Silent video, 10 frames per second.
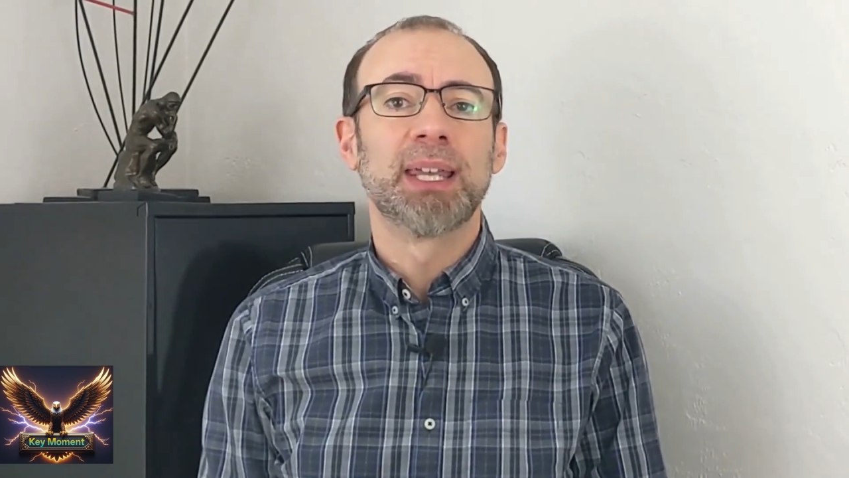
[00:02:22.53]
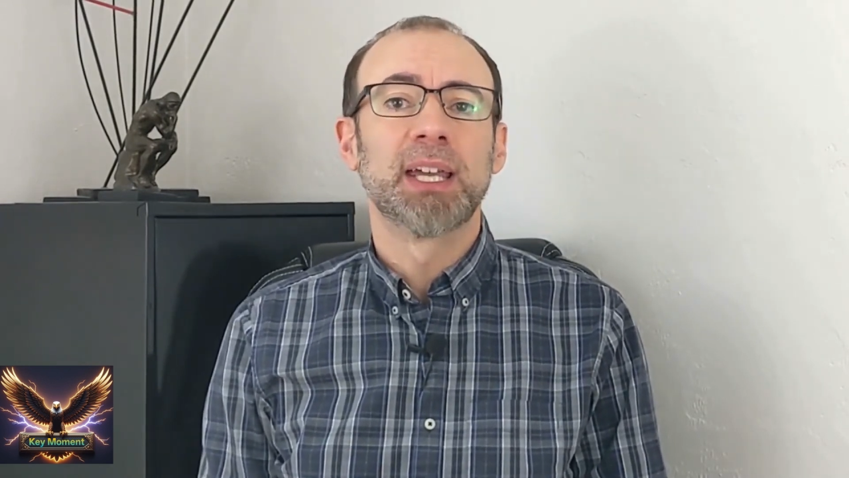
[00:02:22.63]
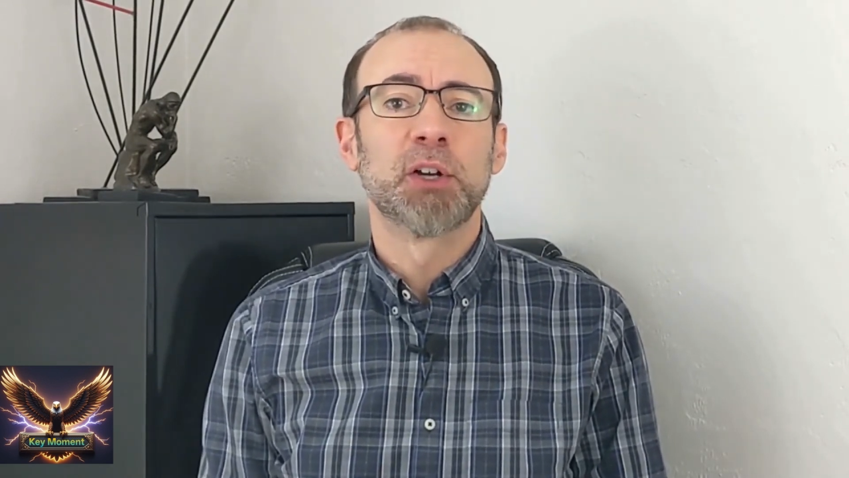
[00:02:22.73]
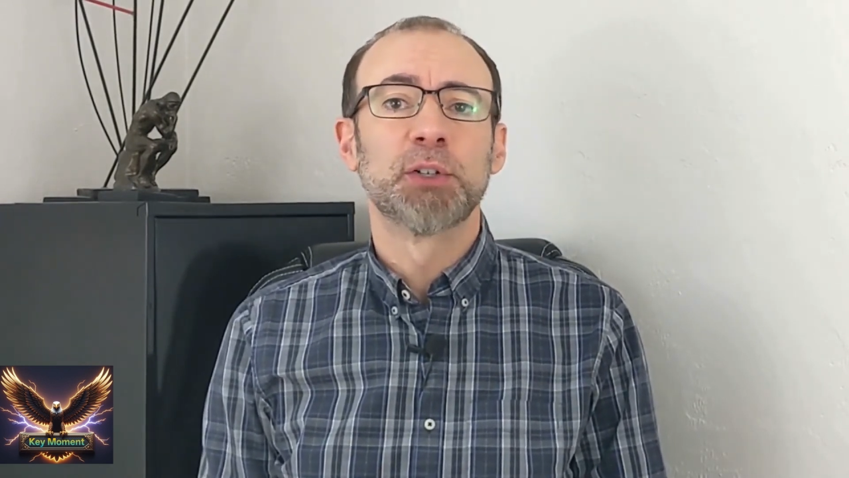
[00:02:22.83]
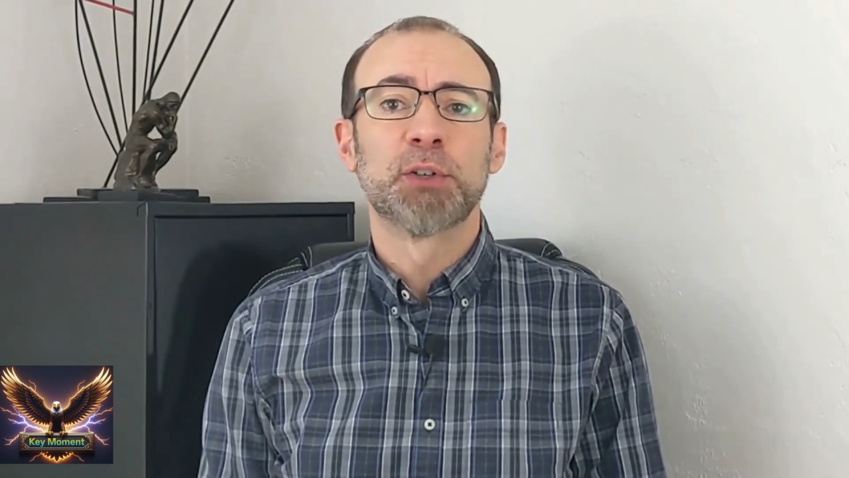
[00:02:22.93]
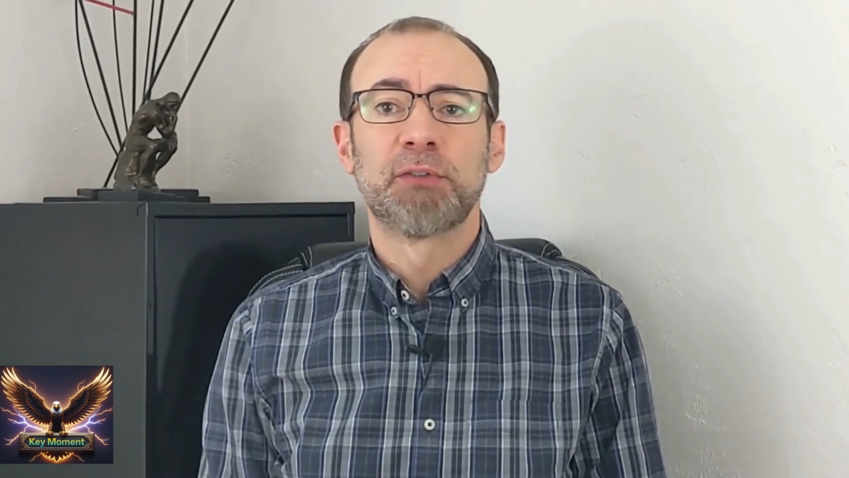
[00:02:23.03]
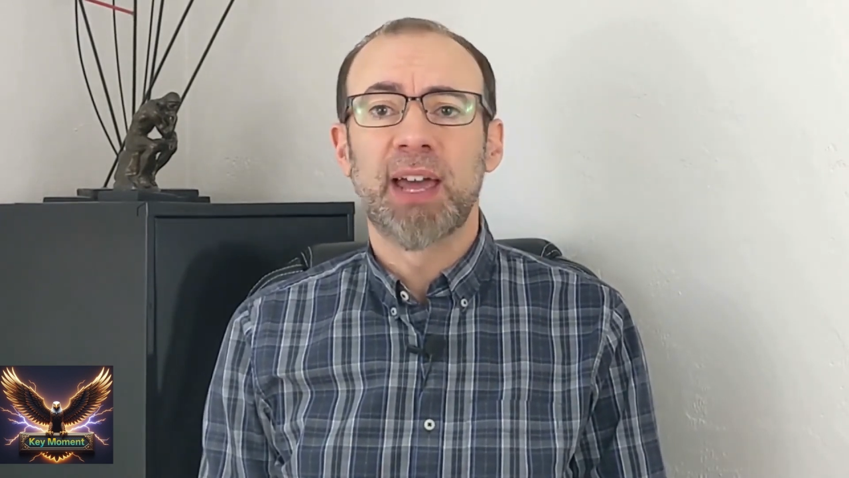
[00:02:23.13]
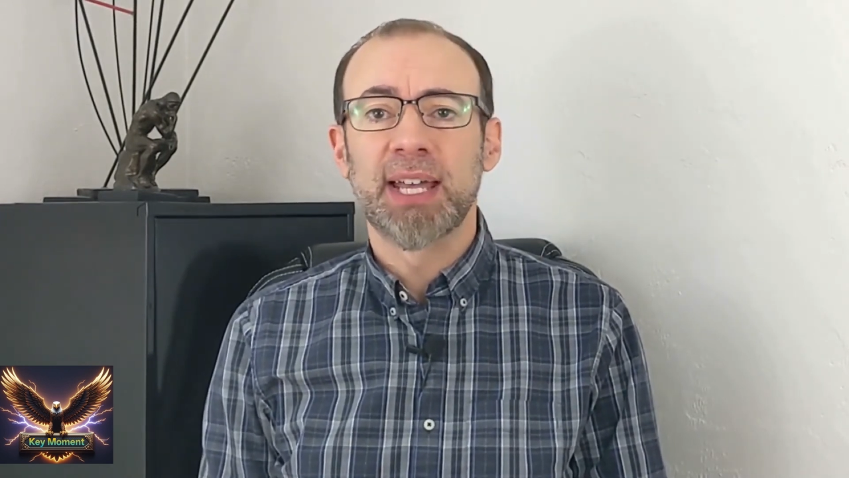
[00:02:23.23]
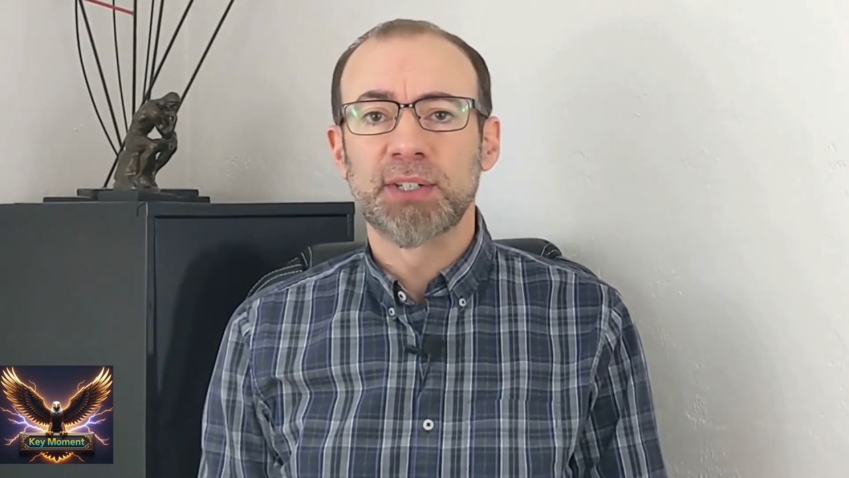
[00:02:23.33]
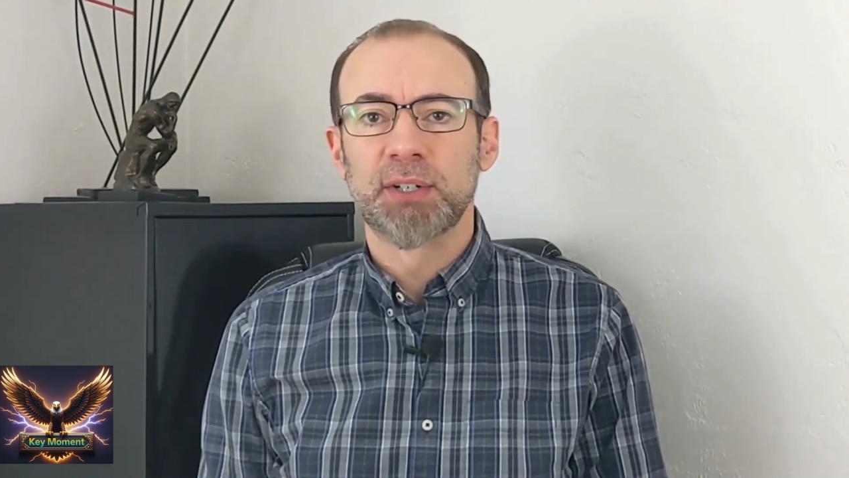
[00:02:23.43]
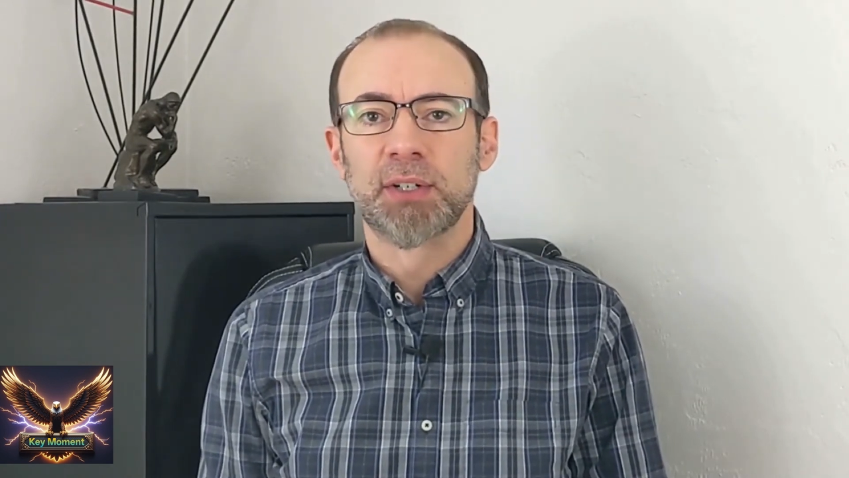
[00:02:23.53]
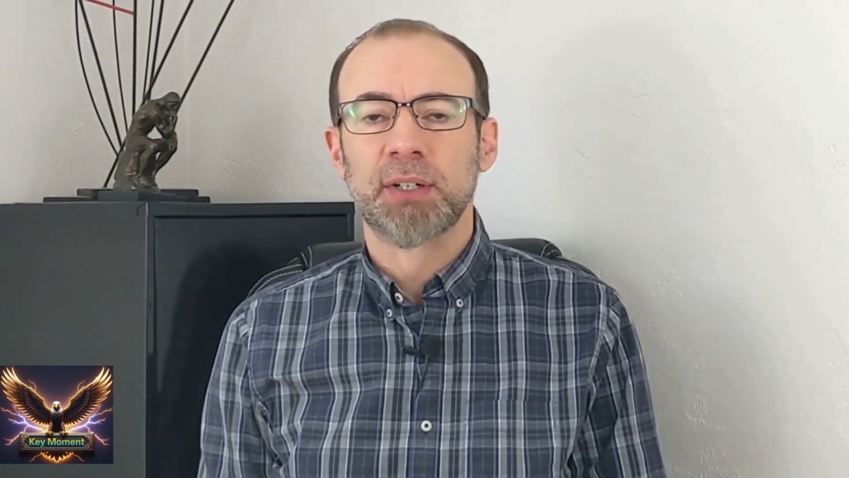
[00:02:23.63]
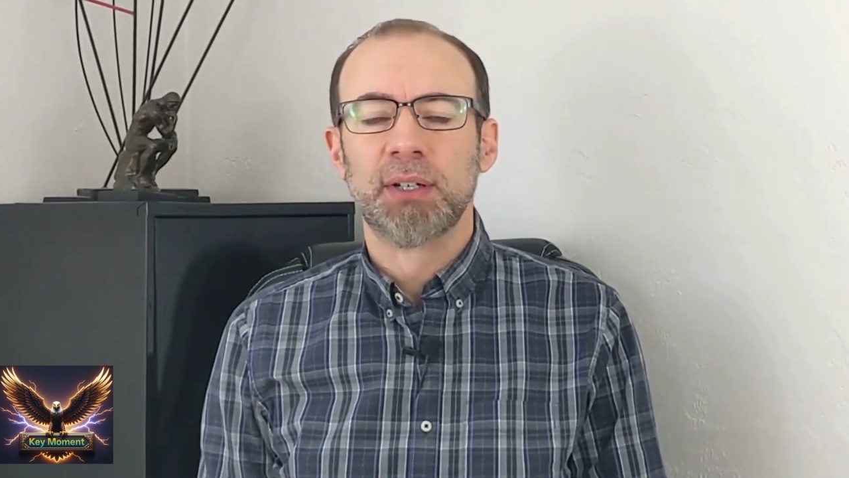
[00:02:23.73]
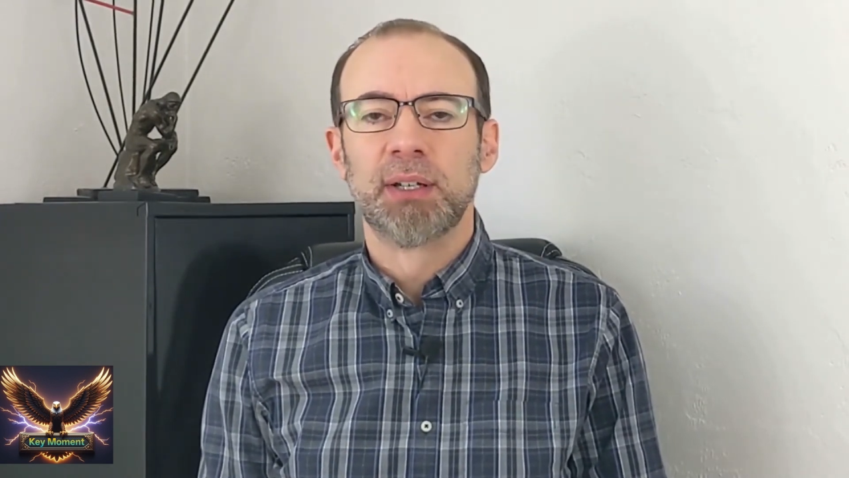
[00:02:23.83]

gigahertz or faster,